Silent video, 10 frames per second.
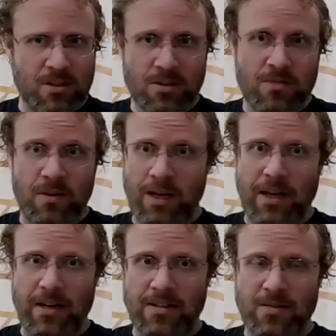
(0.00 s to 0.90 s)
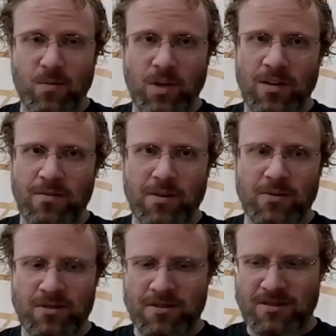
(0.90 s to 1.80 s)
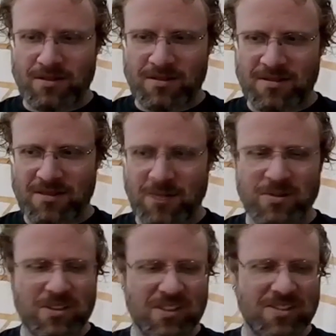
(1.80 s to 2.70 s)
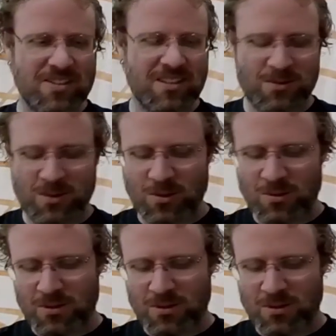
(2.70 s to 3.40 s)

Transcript: when she looked right at us and waved, that was that was touched. That was